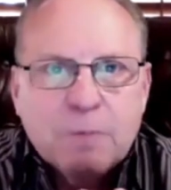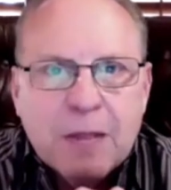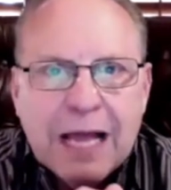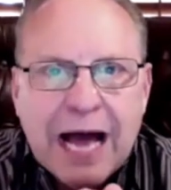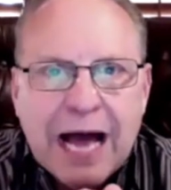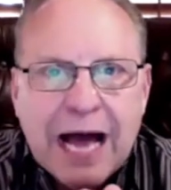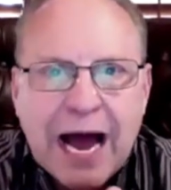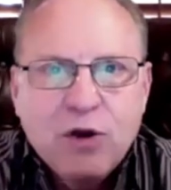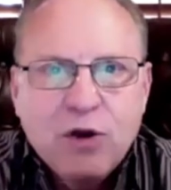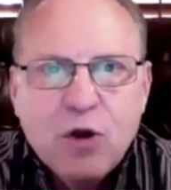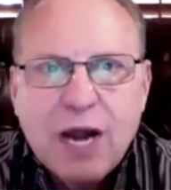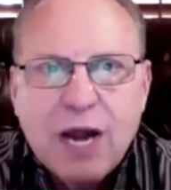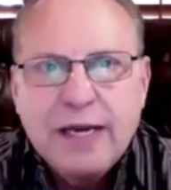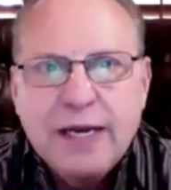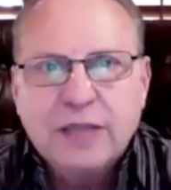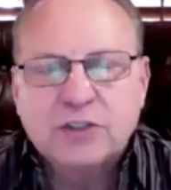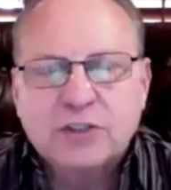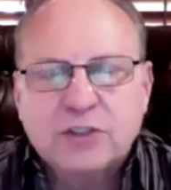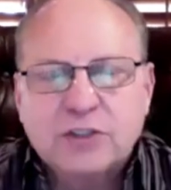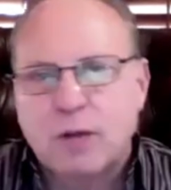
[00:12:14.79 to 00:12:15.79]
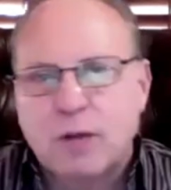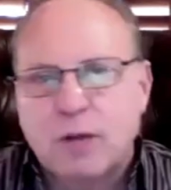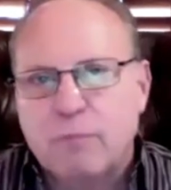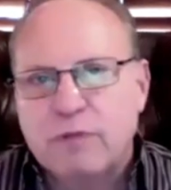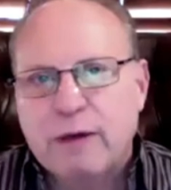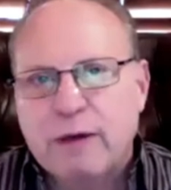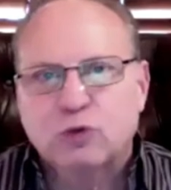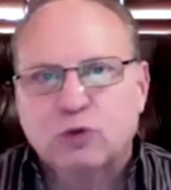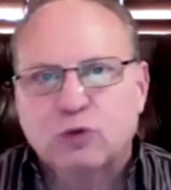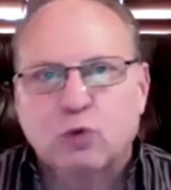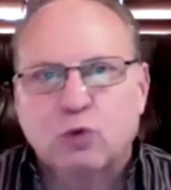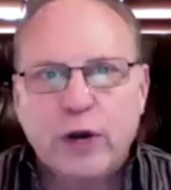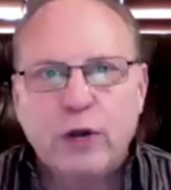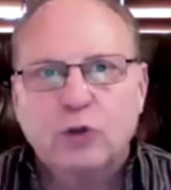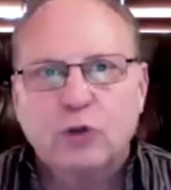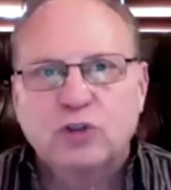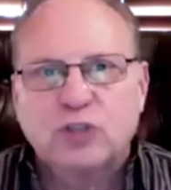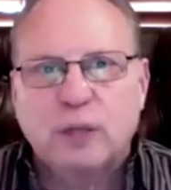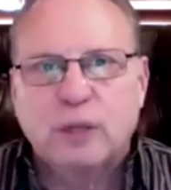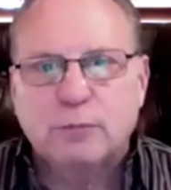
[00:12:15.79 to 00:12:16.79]
I knew I needed something that was real,
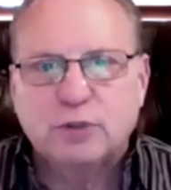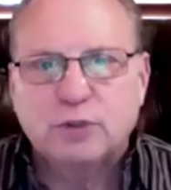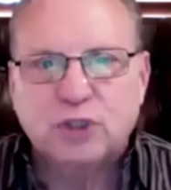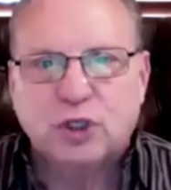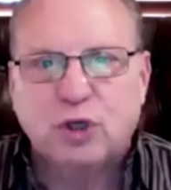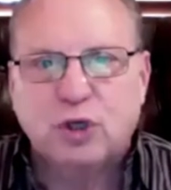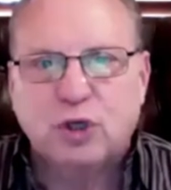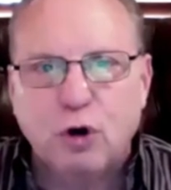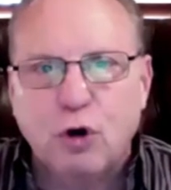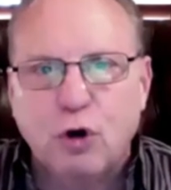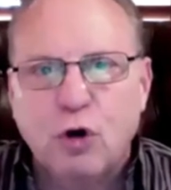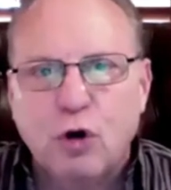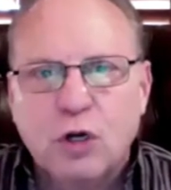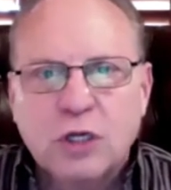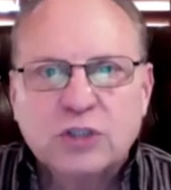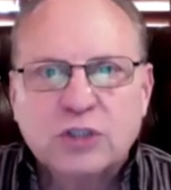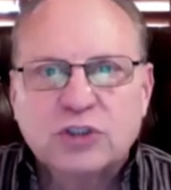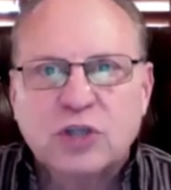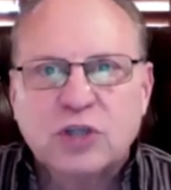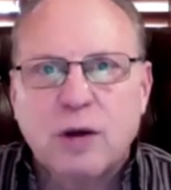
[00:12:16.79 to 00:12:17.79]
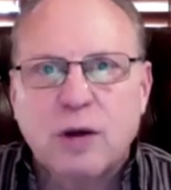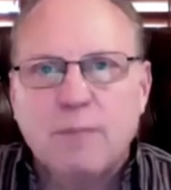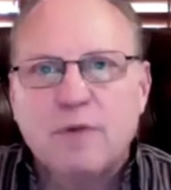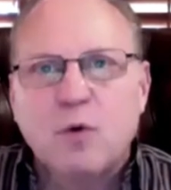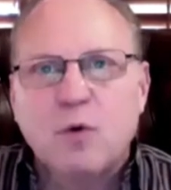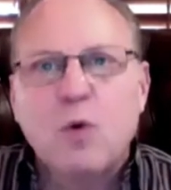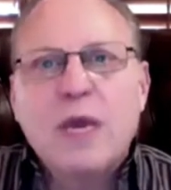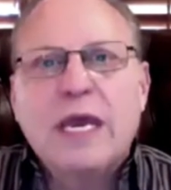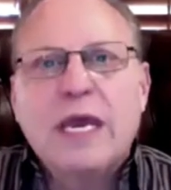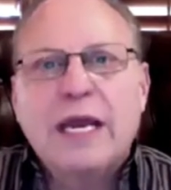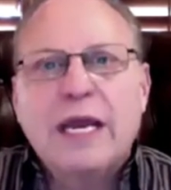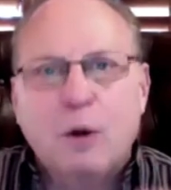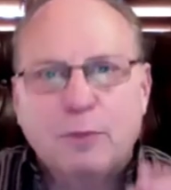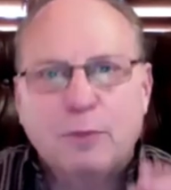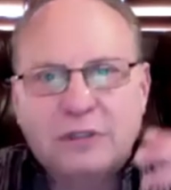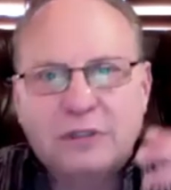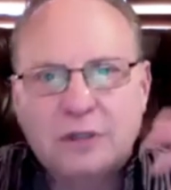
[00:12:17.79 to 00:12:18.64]
something secure, something that we could help